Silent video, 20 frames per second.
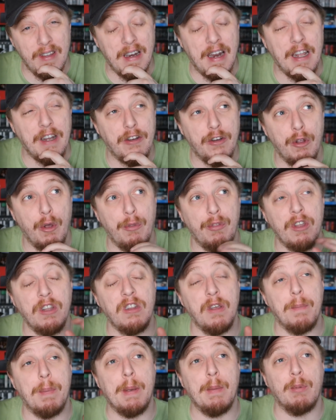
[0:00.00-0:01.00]
and I do
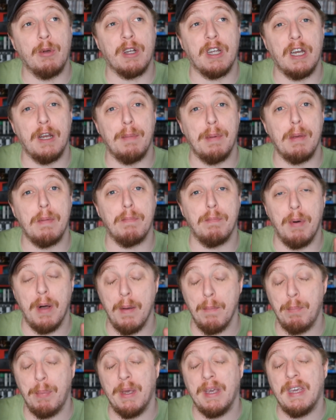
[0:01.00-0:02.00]
think that people are going to be
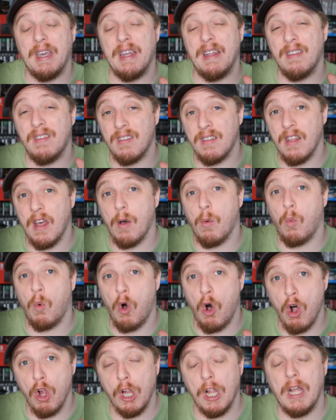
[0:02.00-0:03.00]
bumping into that
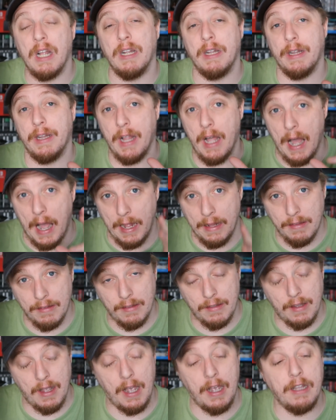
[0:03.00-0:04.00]
wall a lot.